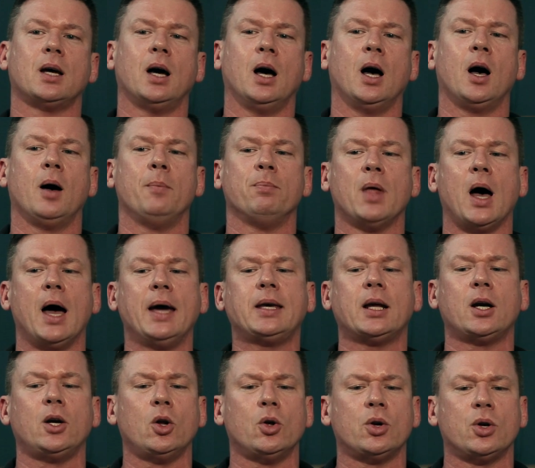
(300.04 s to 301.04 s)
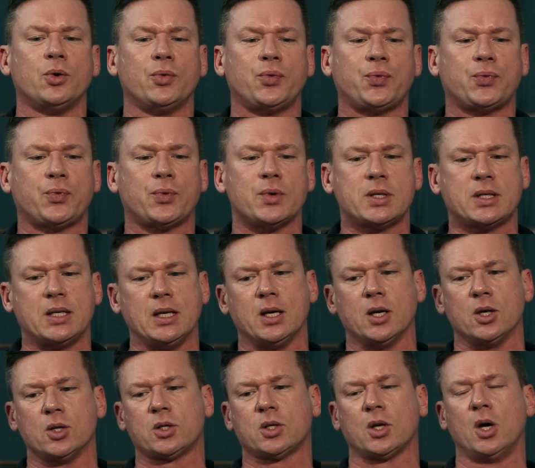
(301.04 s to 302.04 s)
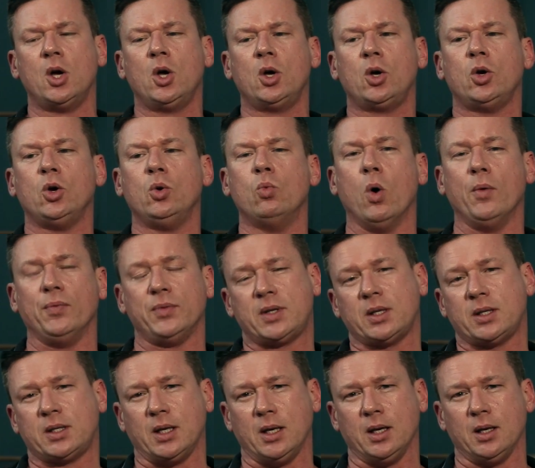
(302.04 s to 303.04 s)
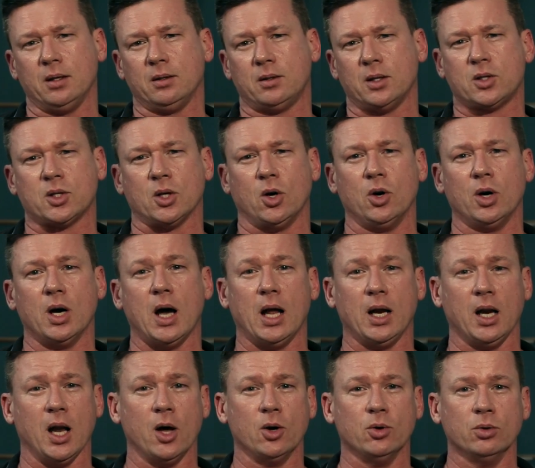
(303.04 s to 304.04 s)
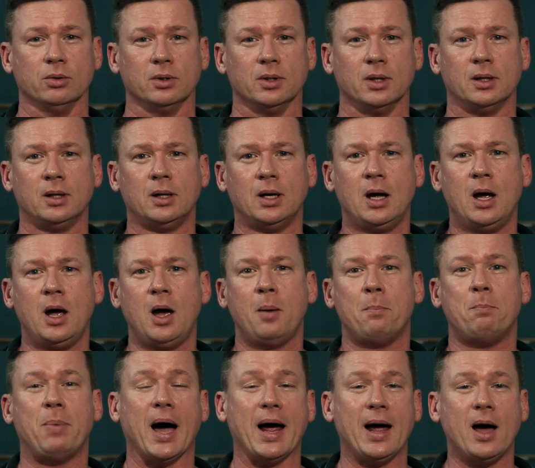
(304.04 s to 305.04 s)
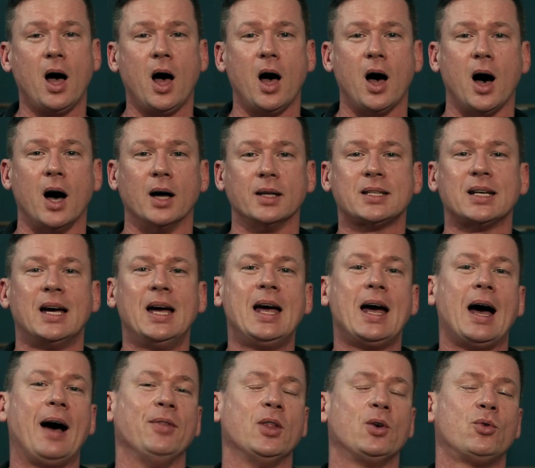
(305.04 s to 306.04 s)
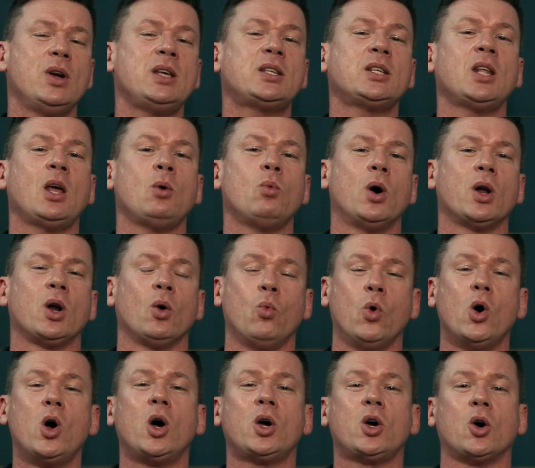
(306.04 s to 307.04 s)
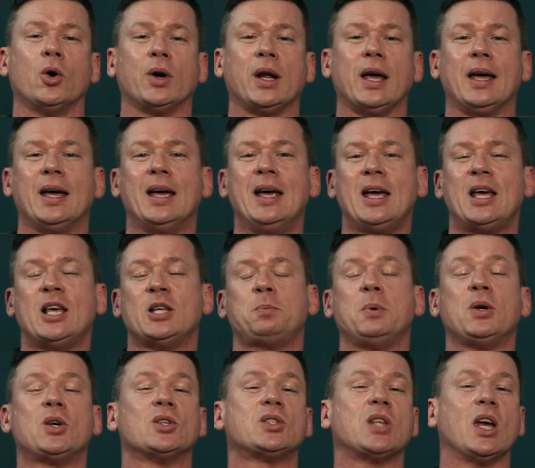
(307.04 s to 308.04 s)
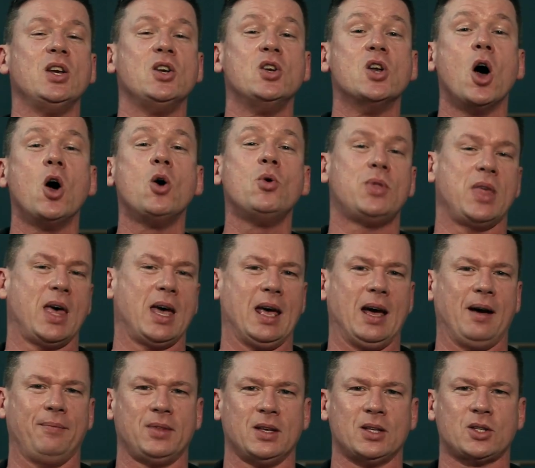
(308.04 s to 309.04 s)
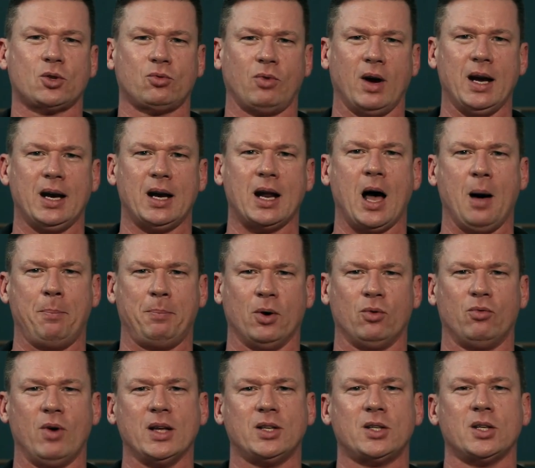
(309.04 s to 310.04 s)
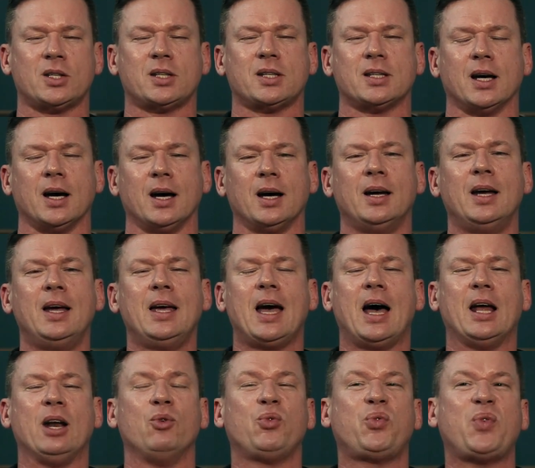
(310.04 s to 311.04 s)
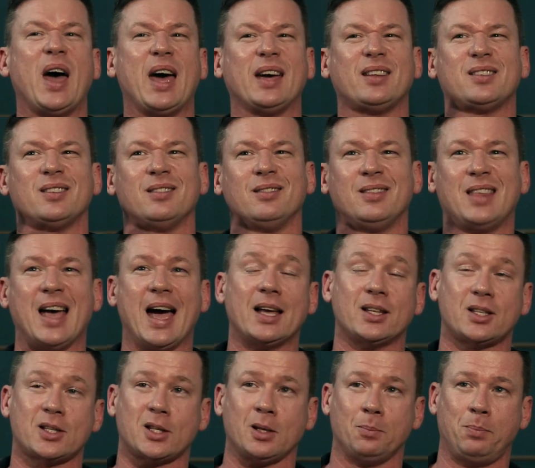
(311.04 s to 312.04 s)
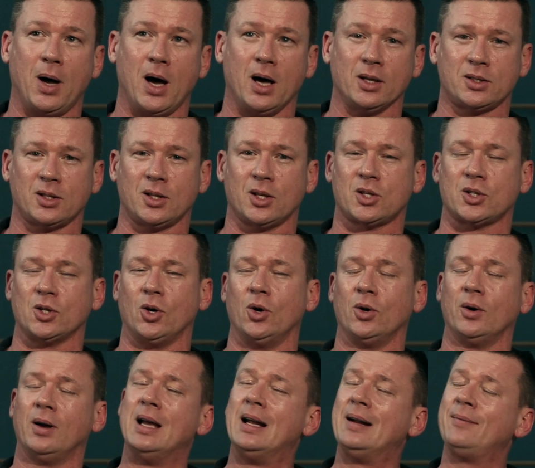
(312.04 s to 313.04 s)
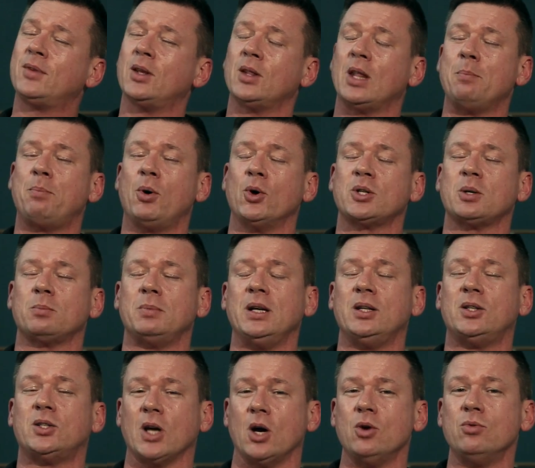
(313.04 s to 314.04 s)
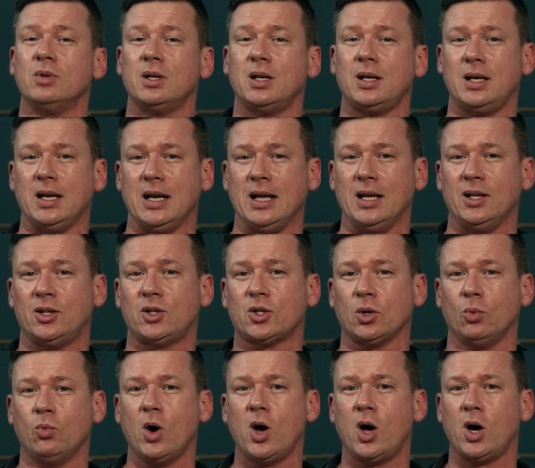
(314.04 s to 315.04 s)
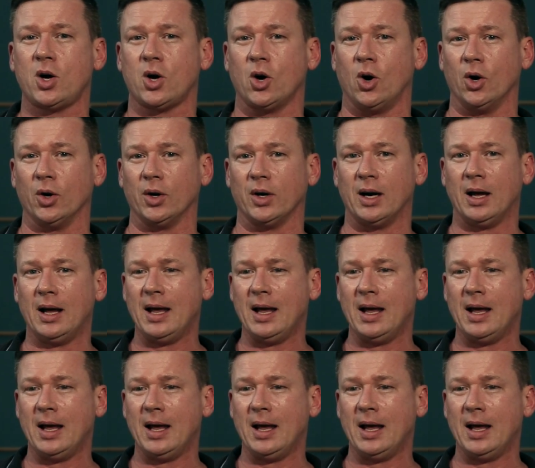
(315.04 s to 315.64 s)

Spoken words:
I get a lot of singers who want to sing the song Alone by heart. And the reason they want to work on it is because they know they have this great upper register. And in fact, that's the part of the song that they possibly don't need to work on.